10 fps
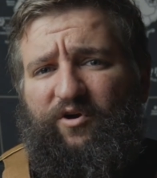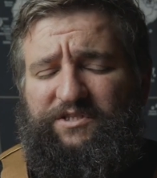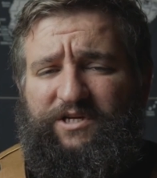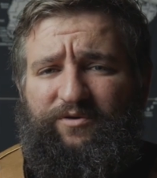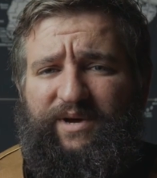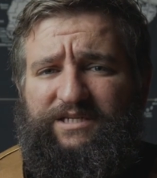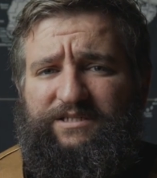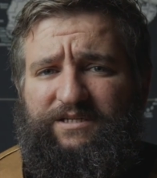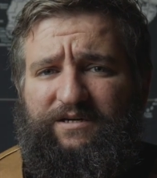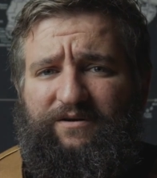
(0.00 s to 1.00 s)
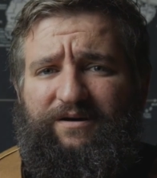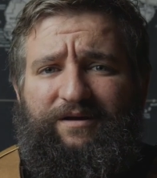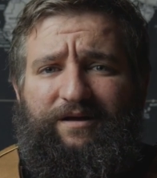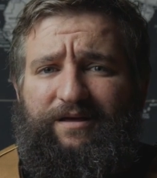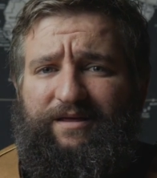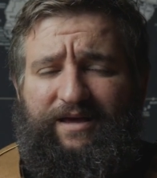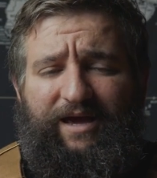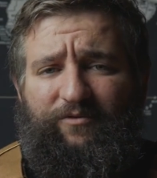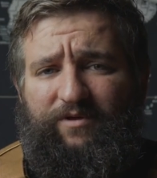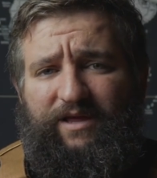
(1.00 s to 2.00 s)
parts of New Mexico, you
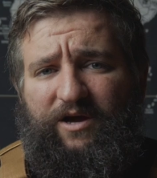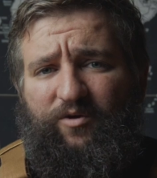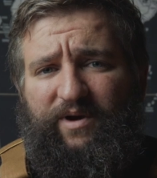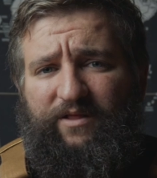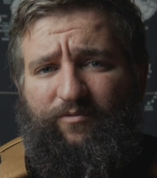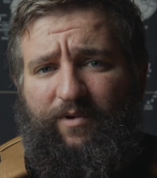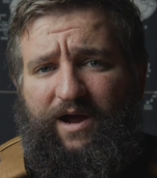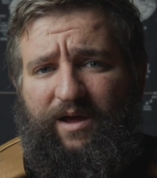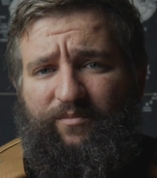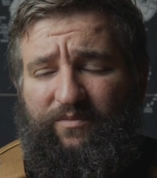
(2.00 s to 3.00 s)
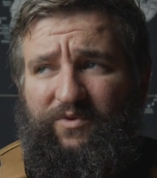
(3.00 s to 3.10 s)
can't really go by the rhyme.